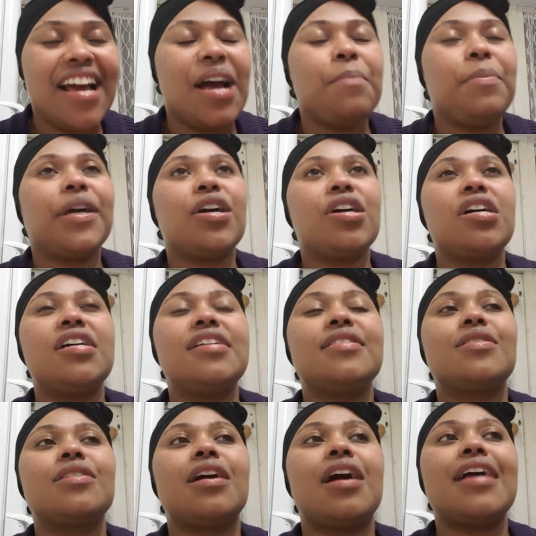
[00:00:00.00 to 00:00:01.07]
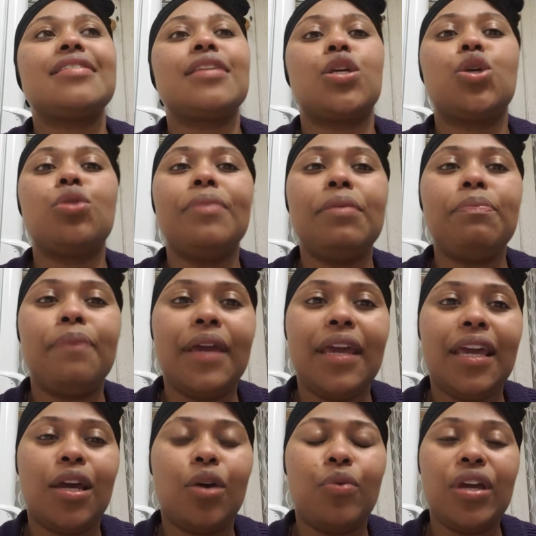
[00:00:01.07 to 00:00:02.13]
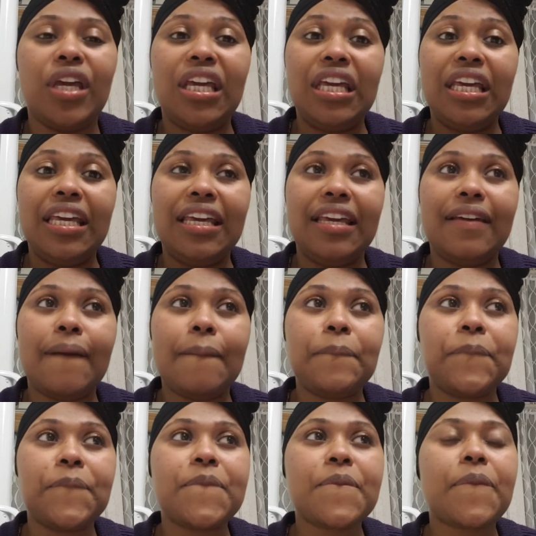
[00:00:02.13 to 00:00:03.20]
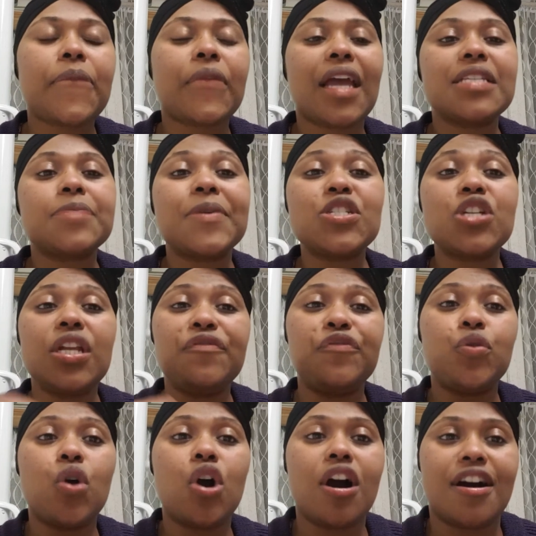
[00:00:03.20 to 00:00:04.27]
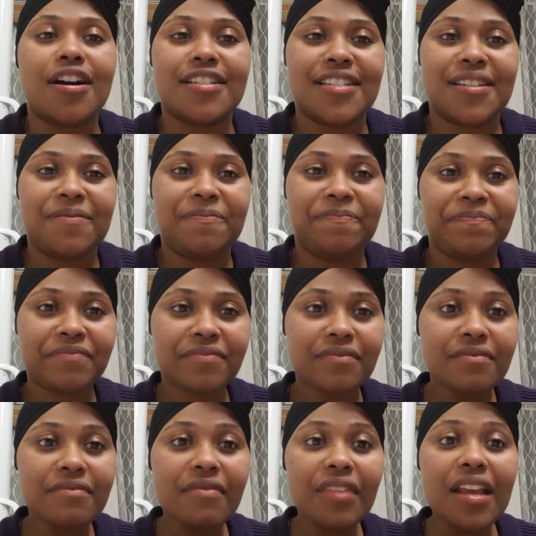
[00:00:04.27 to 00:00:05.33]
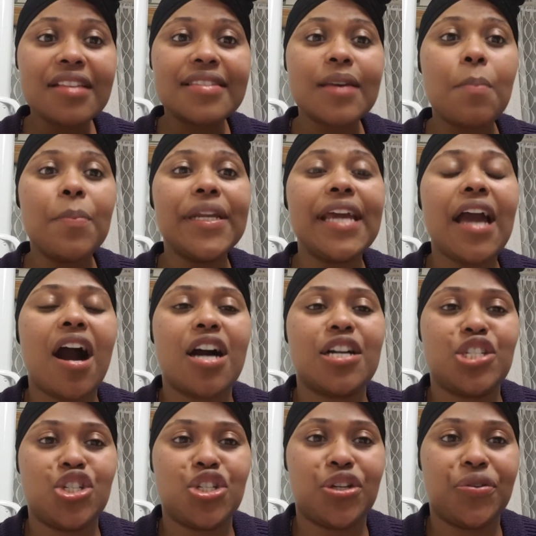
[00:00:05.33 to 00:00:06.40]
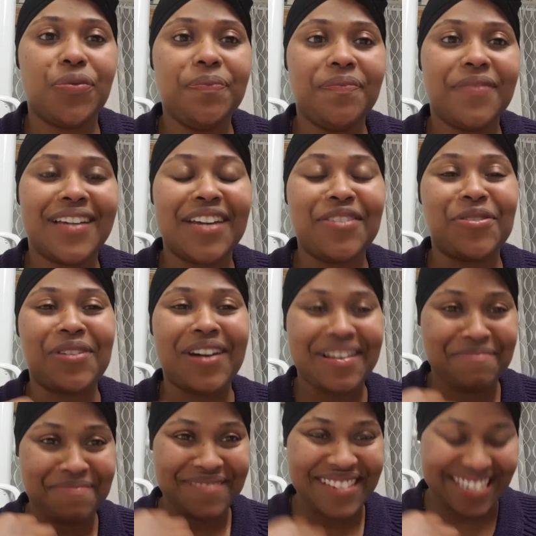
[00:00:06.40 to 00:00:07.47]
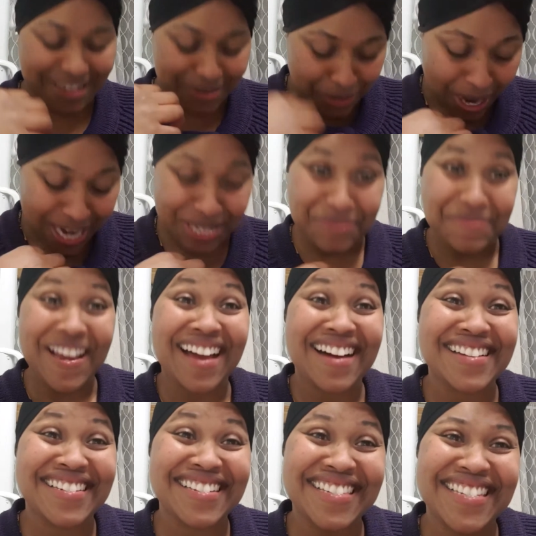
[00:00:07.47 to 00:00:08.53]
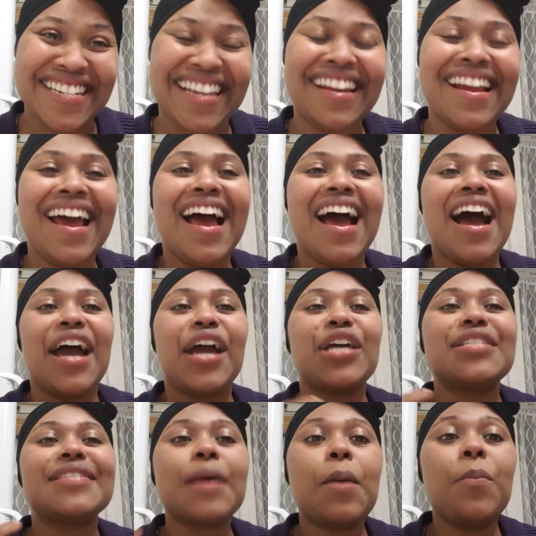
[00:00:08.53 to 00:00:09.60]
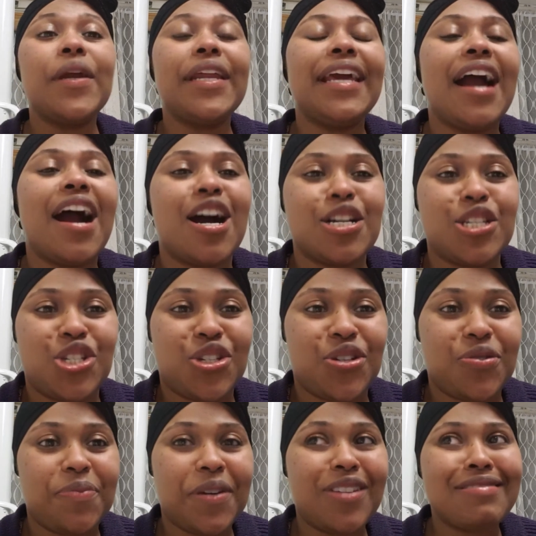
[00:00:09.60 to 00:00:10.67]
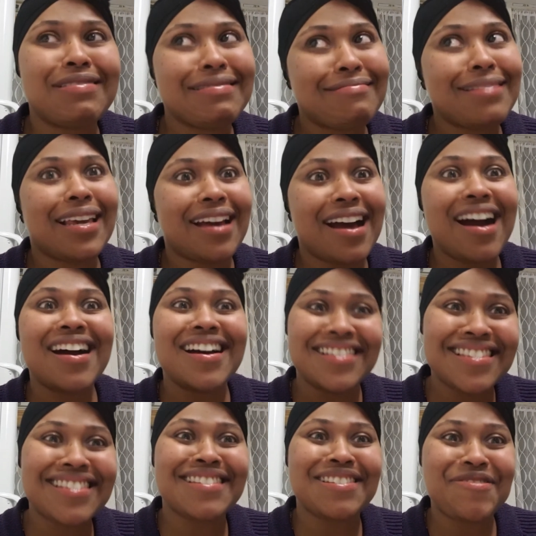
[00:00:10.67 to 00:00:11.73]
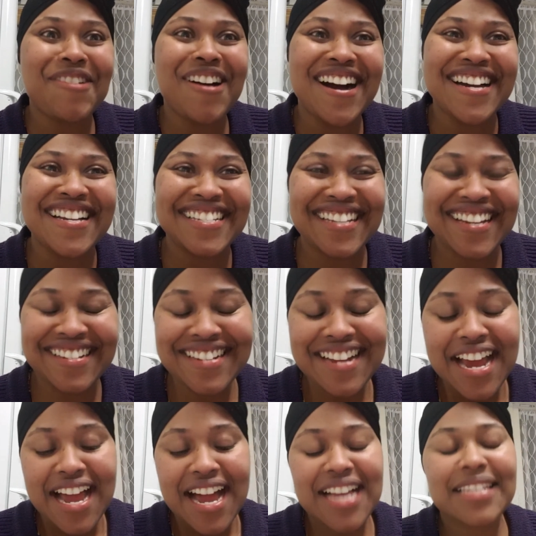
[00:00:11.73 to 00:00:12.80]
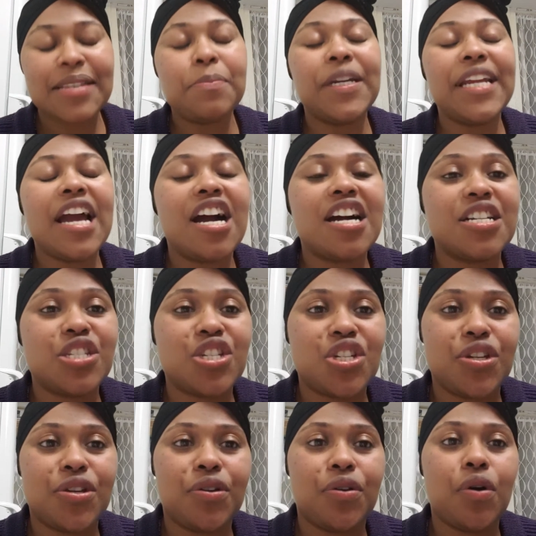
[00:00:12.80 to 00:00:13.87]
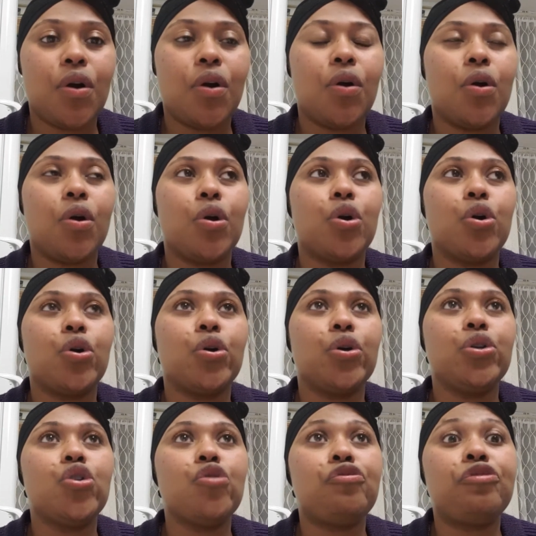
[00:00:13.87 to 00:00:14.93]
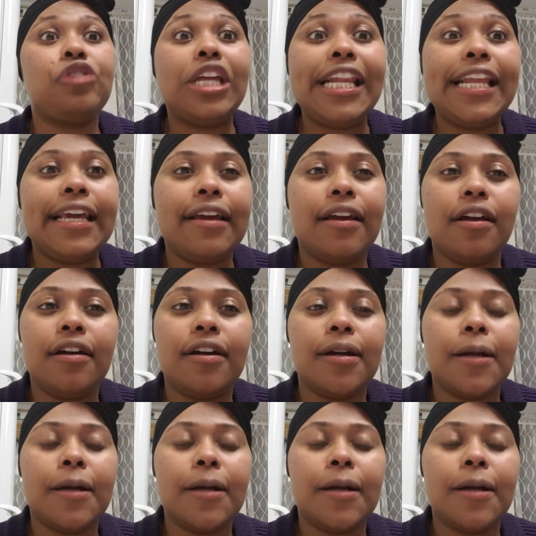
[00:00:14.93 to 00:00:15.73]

Because as a human being, we, especially if you're hurt, somebody hurts you. I know I'm putting it right on my heart, isn't it? Somebody hurts you because it hurts in your heart, yeah? Somebody hurts you or you're feeling